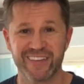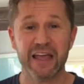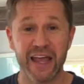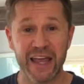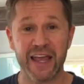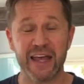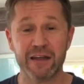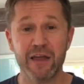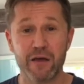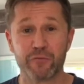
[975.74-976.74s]
And
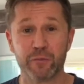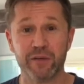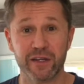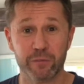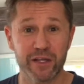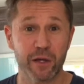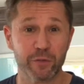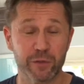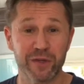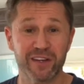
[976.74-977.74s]
for me to be able
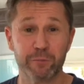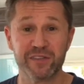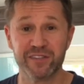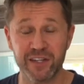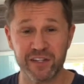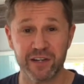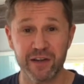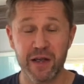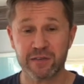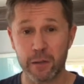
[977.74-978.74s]
to be in a position
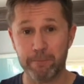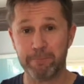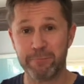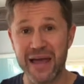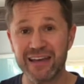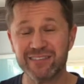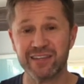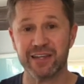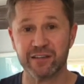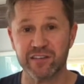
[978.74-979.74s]
to best
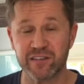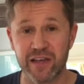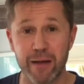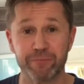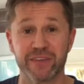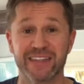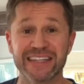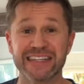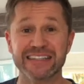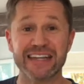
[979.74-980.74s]
accept the
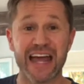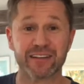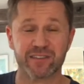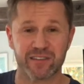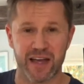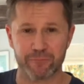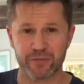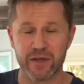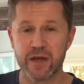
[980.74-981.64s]
next steps.